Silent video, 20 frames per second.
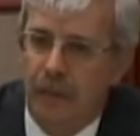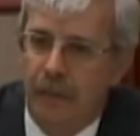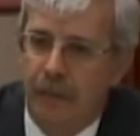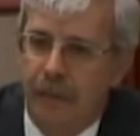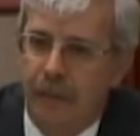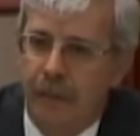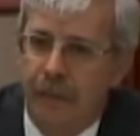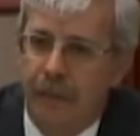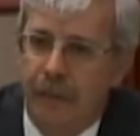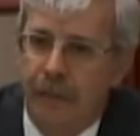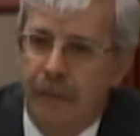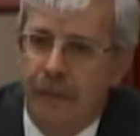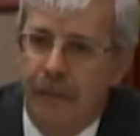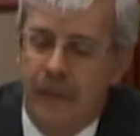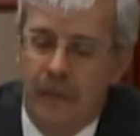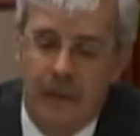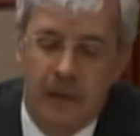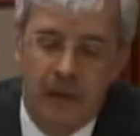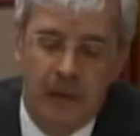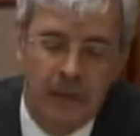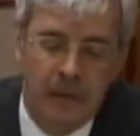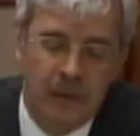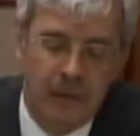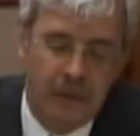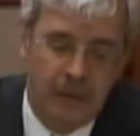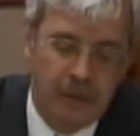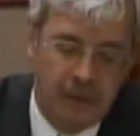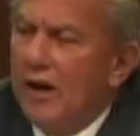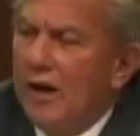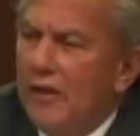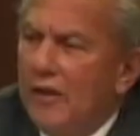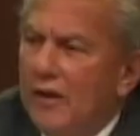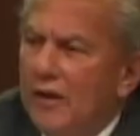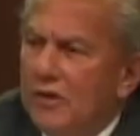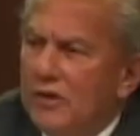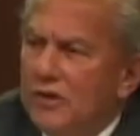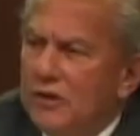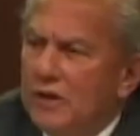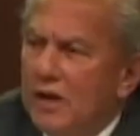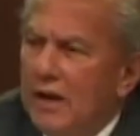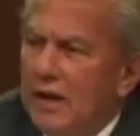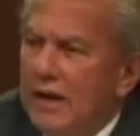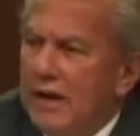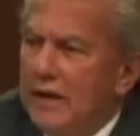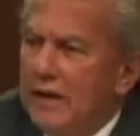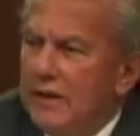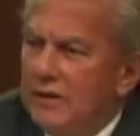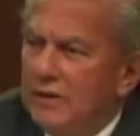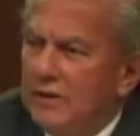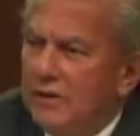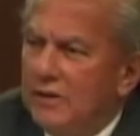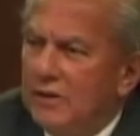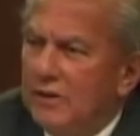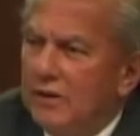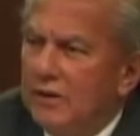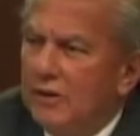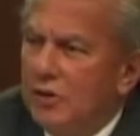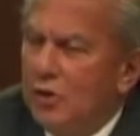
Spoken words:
They have pointed out other studies